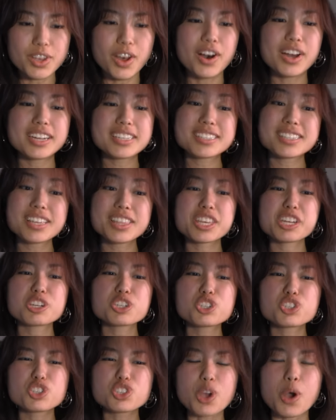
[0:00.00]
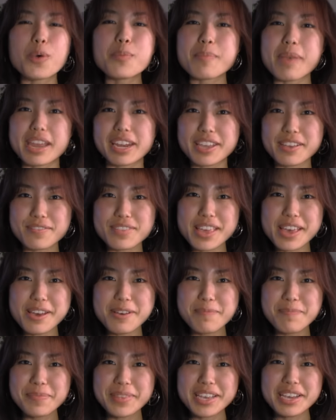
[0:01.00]
Honestly, there are so many of
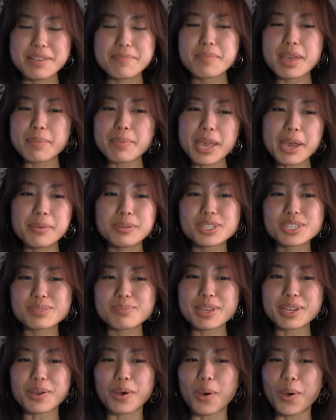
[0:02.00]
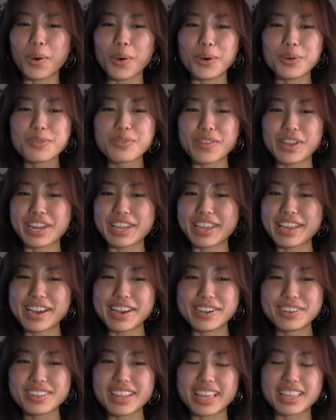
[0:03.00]
them. Maybe I would just make a whole
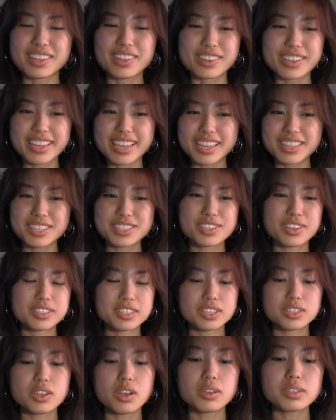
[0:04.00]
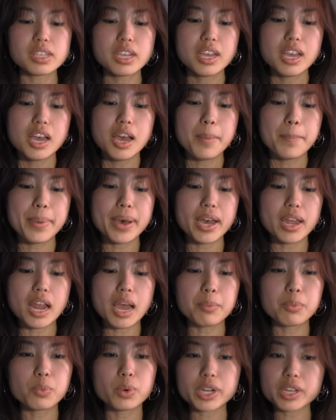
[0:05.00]
video, like, looking at these haunted dolls.
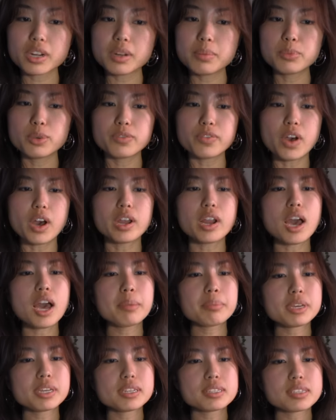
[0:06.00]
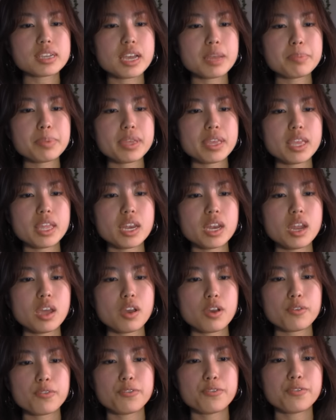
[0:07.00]
But we're gonna move on. I'm gonna type in
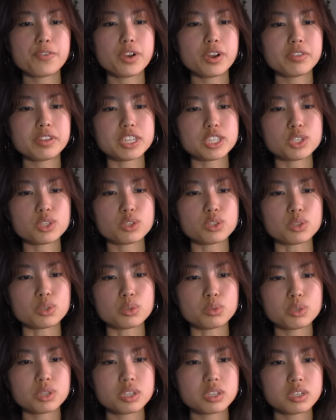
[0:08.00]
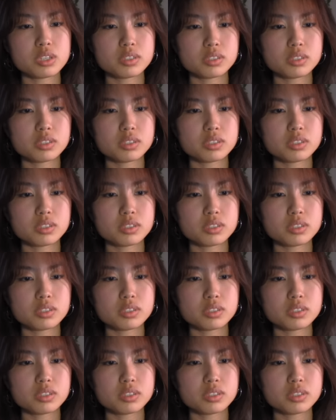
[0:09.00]
furry suit.